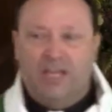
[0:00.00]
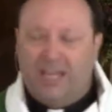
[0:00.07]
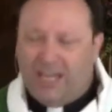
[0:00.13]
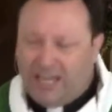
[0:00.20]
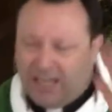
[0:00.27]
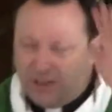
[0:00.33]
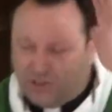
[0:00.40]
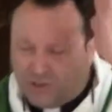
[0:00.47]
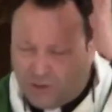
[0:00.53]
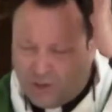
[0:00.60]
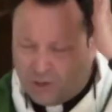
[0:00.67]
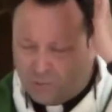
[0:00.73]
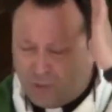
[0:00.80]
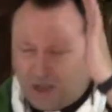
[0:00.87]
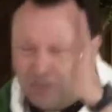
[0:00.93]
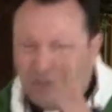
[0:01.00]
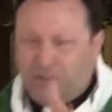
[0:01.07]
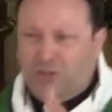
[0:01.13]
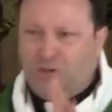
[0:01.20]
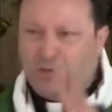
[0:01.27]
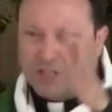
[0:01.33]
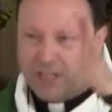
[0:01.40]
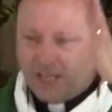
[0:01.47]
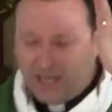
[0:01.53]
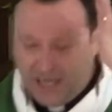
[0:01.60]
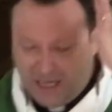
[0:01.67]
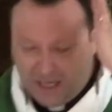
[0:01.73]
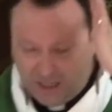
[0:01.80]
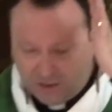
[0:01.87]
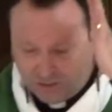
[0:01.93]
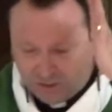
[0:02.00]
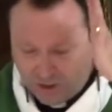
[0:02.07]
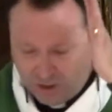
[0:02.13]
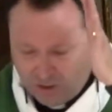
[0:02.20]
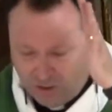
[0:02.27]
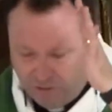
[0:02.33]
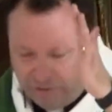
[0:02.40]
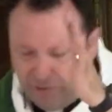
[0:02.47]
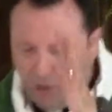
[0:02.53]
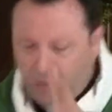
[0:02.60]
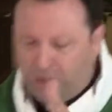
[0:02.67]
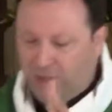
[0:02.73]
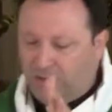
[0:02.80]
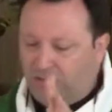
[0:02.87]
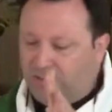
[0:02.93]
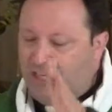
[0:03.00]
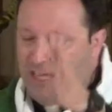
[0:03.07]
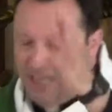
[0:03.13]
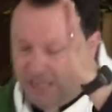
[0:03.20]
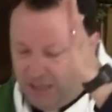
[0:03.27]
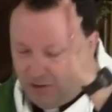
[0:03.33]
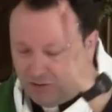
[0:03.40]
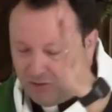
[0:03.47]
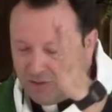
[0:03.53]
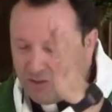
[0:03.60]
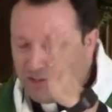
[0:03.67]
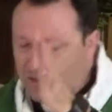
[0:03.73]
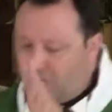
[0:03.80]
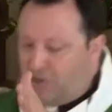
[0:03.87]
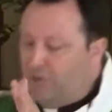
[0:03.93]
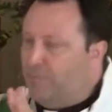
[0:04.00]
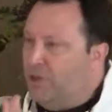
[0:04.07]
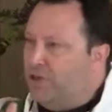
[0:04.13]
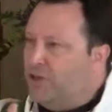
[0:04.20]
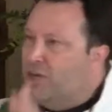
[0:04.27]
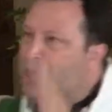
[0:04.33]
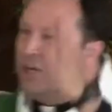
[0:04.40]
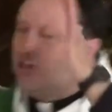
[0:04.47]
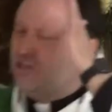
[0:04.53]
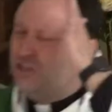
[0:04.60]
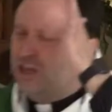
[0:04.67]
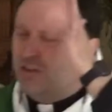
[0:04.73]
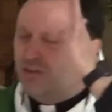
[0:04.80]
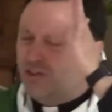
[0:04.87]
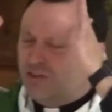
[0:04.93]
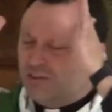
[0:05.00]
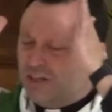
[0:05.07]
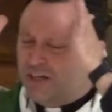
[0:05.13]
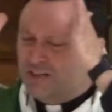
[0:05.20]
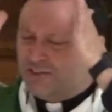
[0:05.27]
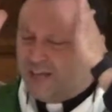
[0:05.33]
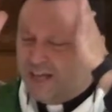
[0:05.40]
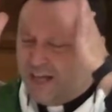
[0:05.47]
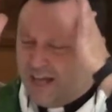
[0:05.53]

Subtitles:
He is resolute. He is focused. He is determined. Jesus is